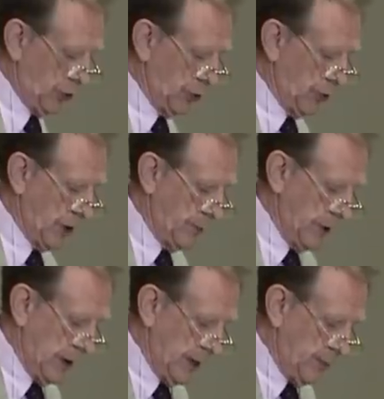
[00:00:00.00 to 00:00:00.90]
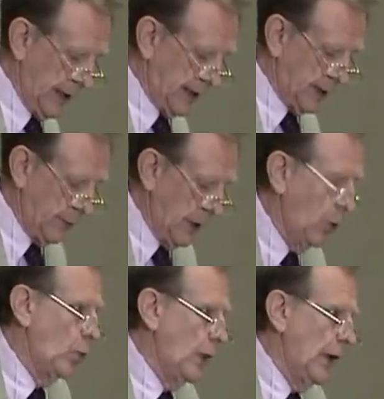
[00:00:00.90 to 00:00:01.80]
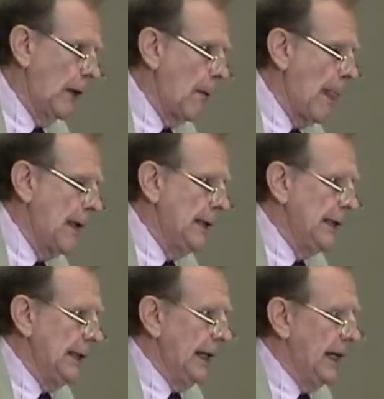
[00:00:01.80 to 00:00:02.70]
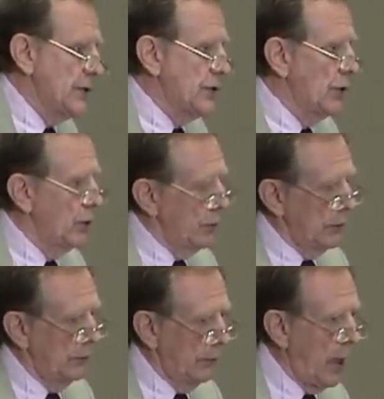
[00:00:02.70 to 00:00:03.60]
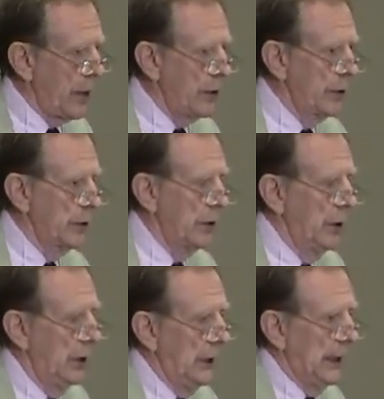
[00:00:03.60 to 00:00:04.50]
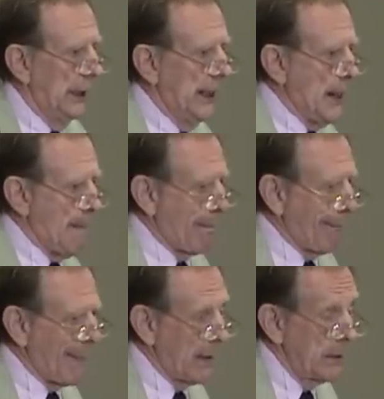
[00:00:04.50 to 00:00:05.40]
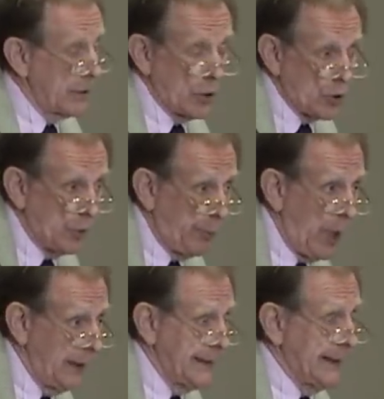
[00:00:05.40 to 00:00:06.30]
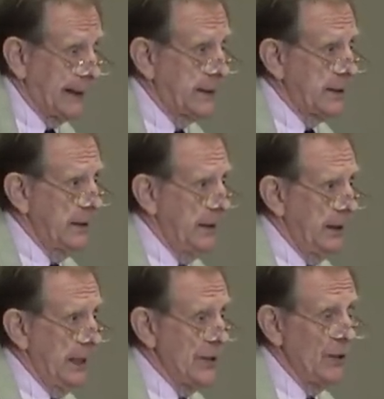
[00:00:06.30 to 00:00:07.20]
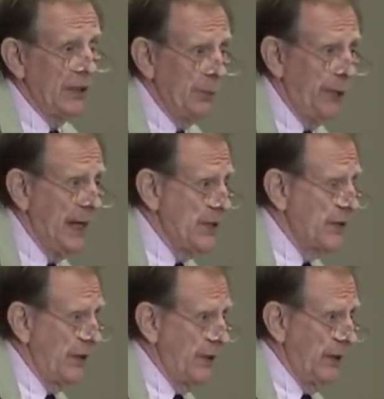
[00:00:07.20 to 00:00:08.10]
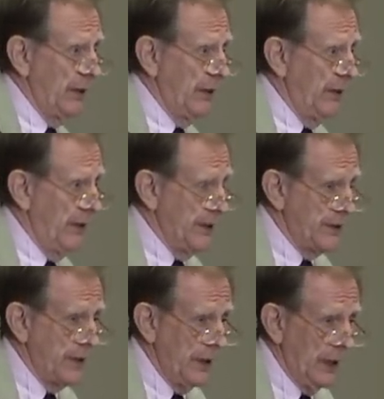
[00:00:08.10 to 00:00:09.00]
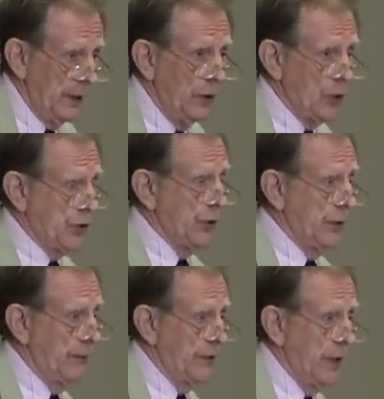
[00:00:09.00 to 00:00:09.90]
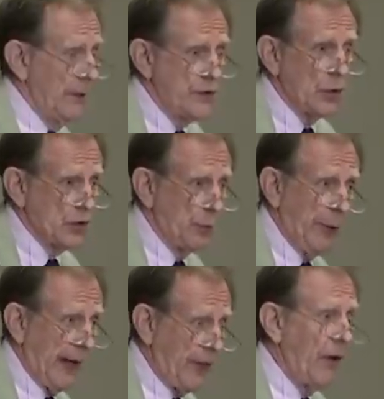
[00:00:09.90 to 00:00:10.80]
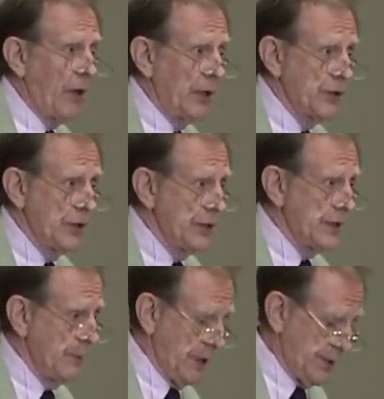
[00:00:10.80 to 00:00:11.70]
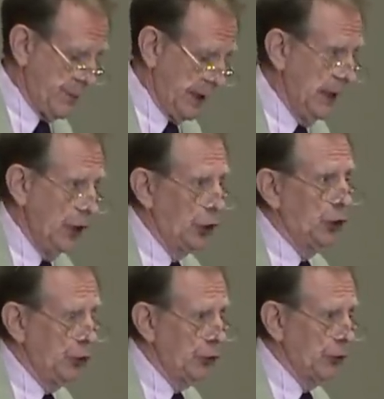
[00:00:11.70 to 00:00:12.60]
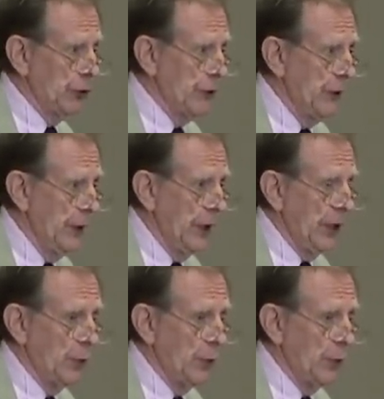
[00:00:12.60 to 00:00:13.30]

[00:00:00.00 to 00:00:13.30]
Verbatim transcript: do you cure them and make them well. And so modern um, social politics is really based on the, this notion of, of, social pathologies that must be cured